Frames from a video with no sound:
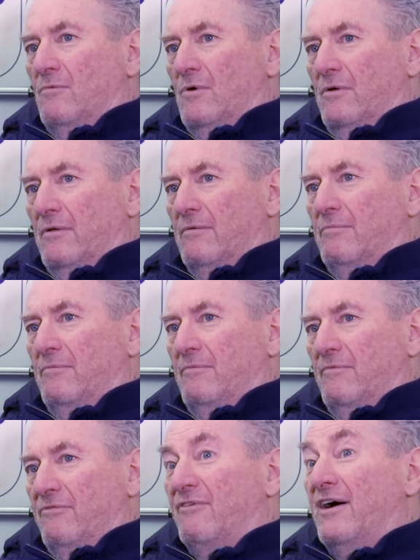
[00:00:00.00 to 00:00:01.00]
well,
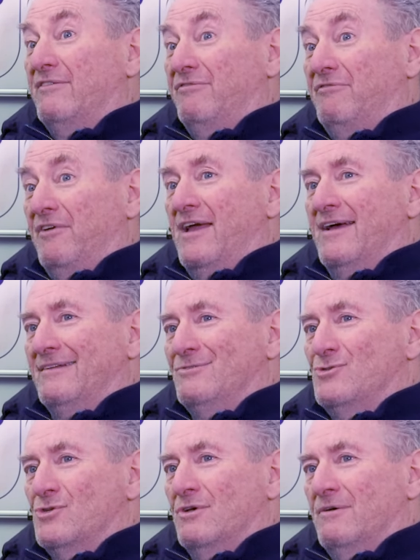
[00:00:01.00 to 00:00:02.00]
Fife
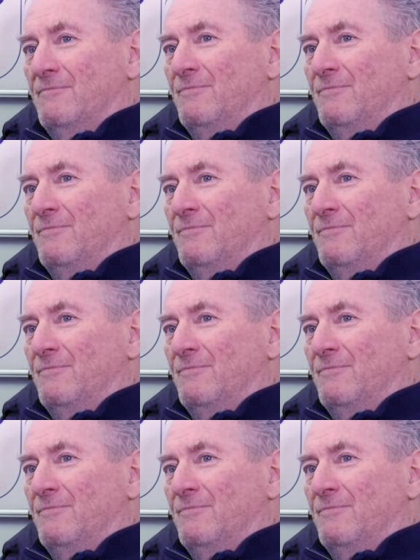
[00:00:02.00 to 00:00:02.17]
fans,